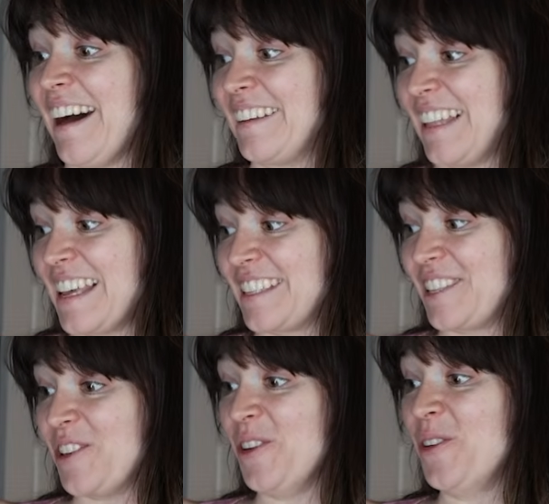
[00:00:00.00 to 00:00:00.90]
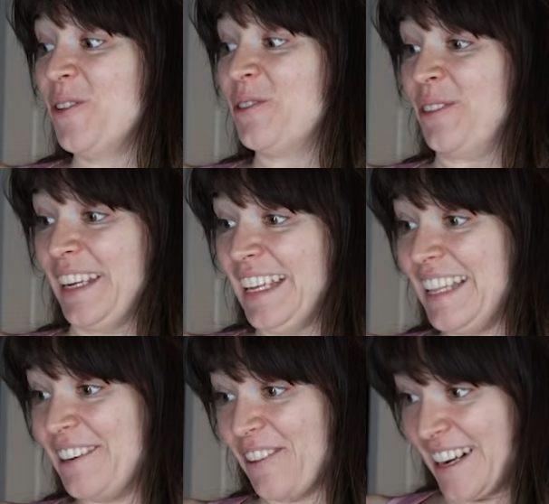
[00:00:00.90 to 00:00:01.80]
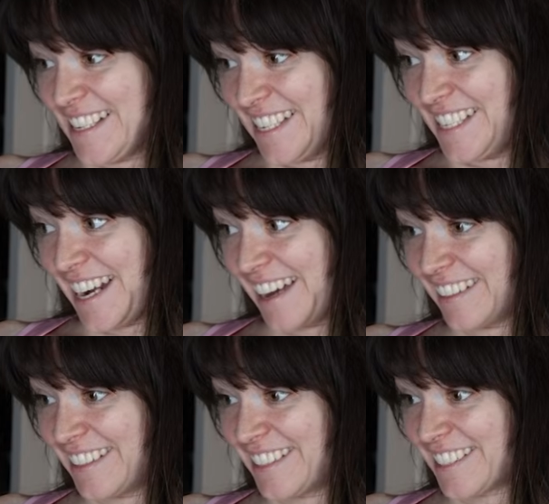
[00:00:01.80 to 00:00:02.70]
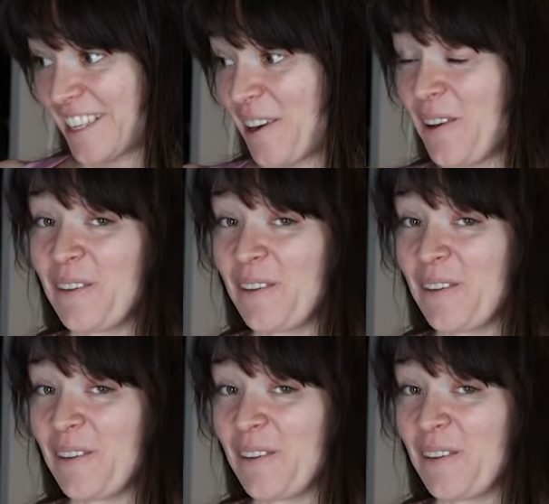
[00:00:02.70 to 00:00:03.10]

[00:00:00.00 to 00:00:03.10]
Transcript: unless you really want a challenge.